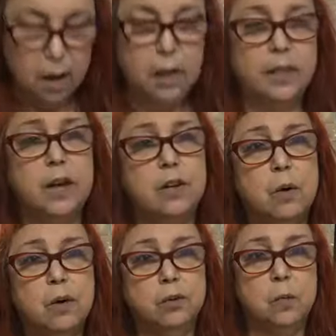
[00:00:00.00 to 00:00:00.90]
Then you
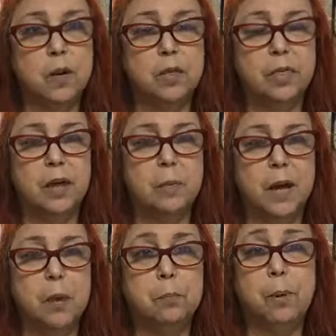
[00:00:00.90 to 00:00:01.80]
also want to think
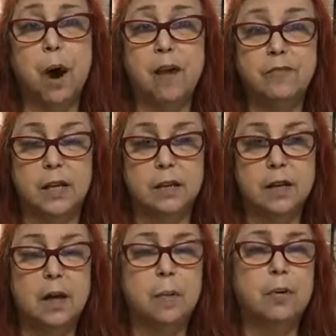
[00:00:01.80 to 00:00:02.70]
about profit.
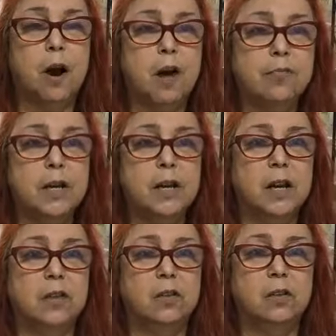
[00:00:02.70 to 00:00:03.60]
Profit
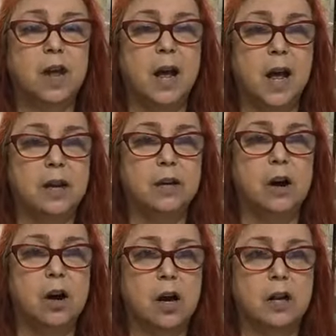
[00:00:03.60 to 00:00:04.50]
gets added
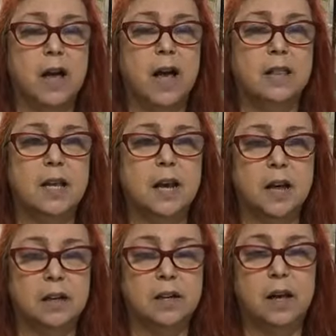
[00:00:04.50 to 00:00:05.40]
on at the
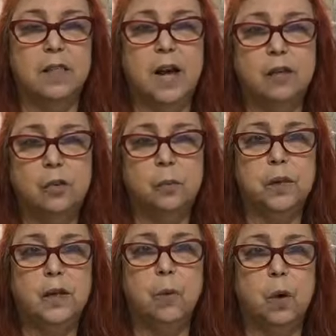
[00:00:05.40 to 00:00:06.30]
end, and that's
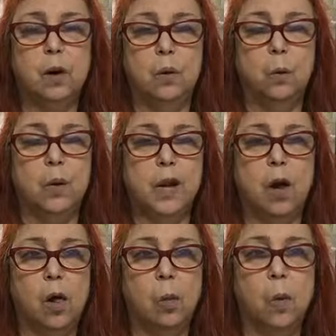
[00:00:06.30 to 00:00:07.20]
really what we
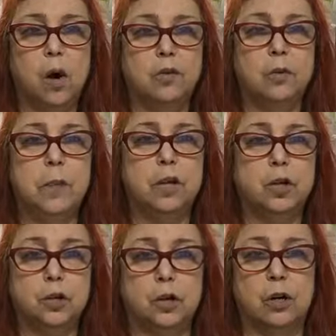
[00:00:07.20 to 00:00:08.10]
all want to make
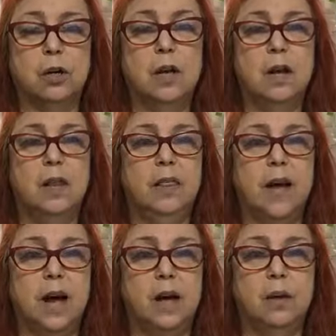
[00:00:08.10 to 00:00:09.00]
sure
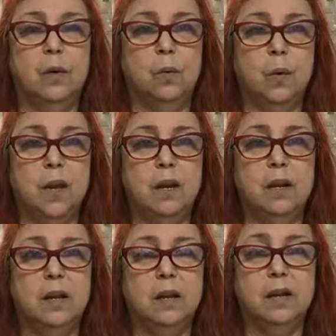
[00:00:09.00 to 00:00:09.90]
that
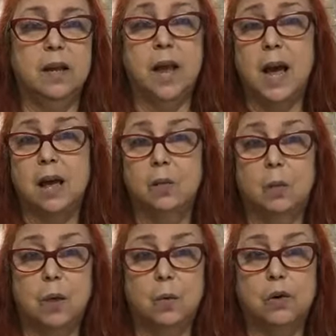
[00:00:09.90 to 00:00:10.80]
we get
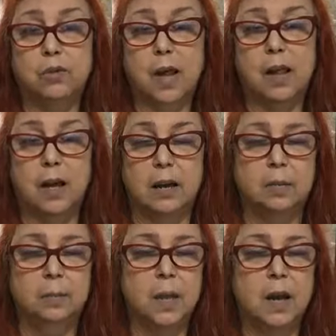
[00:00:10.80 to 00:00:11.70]
when we're selling.
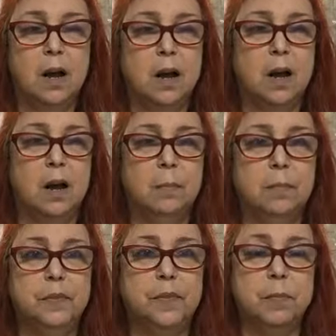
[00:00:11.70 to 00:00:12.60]

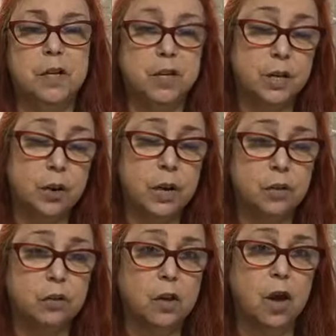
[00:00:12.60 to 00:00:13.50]
The
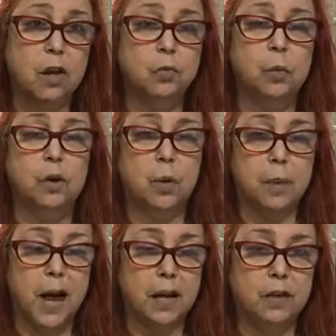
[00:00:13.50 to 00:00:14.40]
materials cost will go
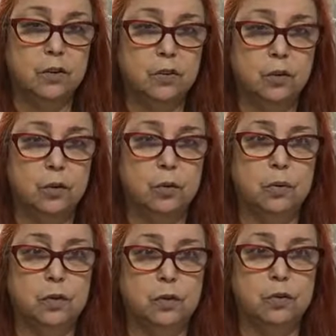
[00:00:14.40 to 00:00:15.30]
back
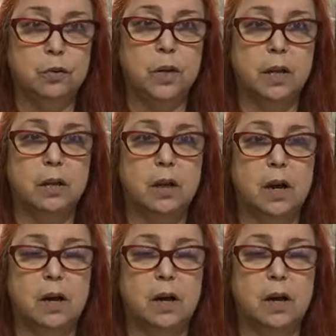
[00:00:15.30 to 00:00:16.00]
into doing